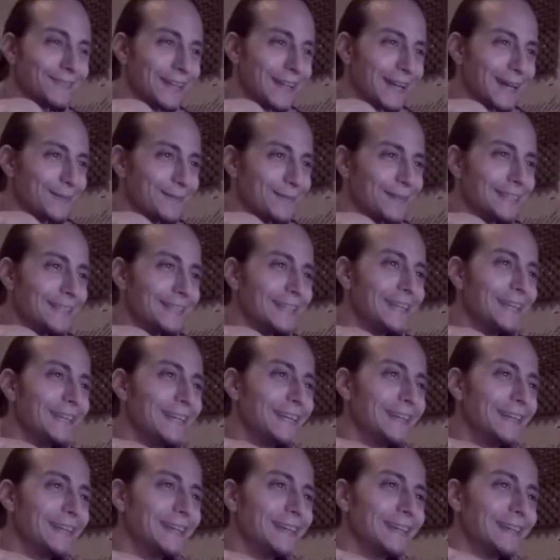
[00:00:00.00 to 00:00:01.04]
a comment.
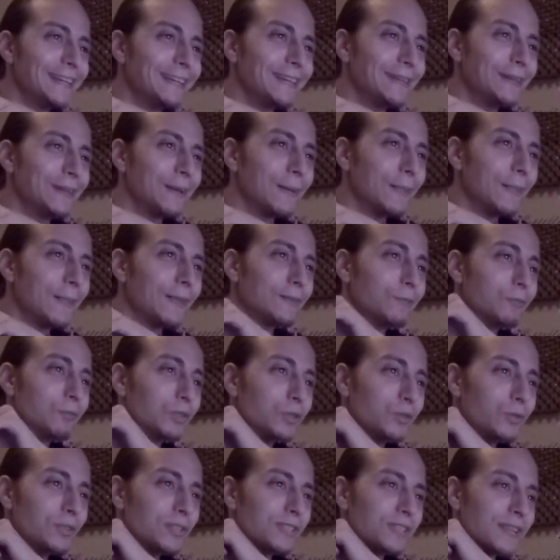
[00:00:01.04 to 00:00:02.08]
We'll
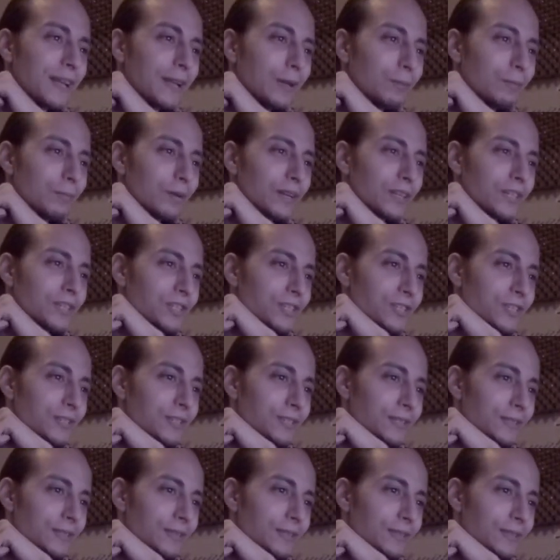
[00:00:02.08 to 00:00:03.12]
do the
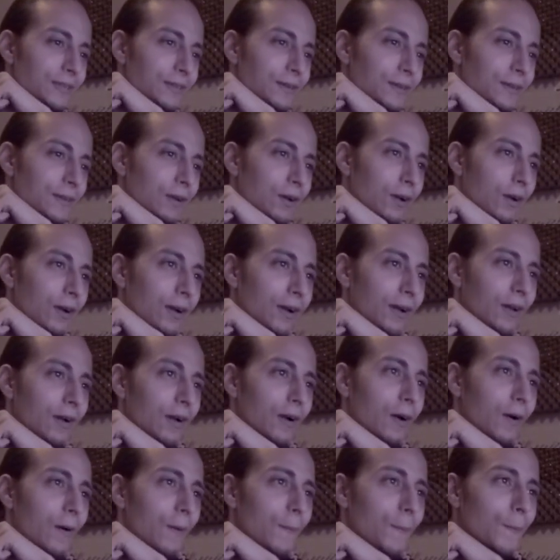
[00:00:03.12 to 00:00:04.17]
celebration. Alright,
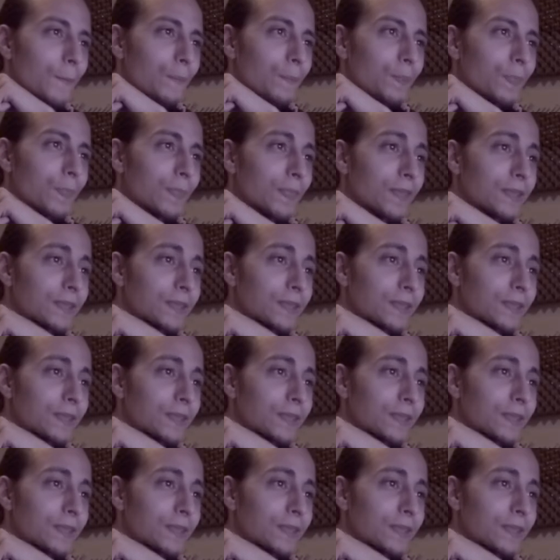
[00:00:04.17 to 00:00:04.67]
the